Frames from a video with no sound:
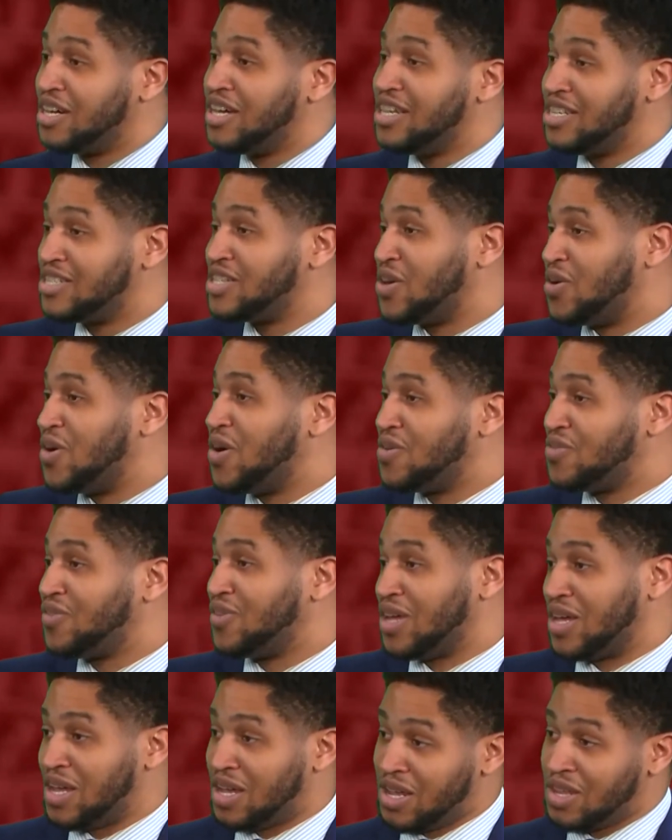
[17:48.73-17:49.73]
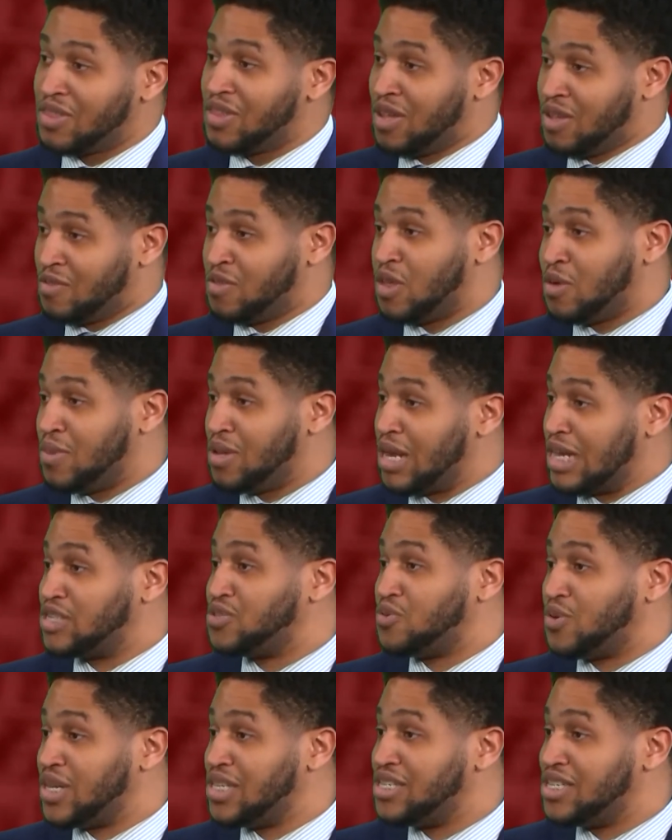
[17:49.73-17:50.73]
So hopefully there'll be like
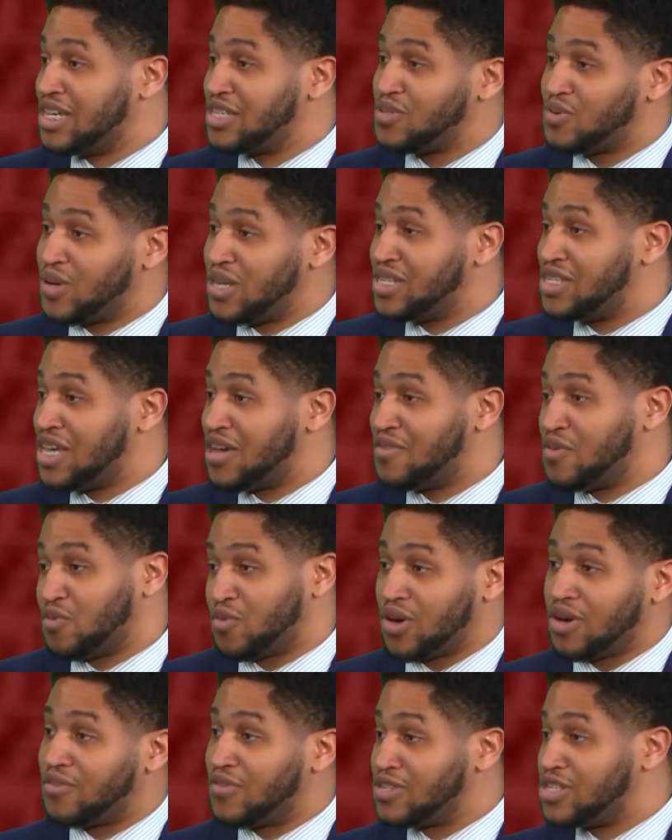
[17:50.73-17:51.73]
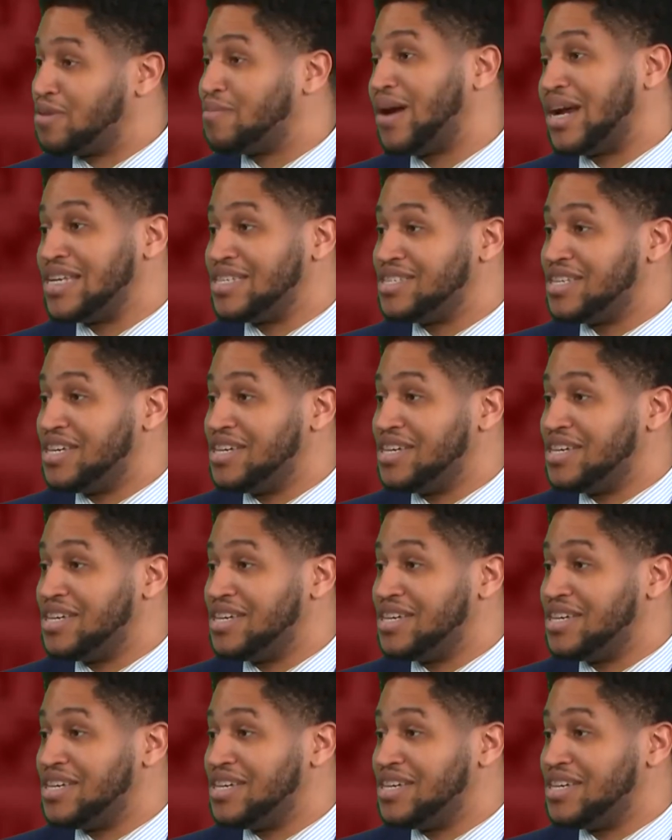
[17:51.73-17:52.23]
26, 27 running for somebody's seat.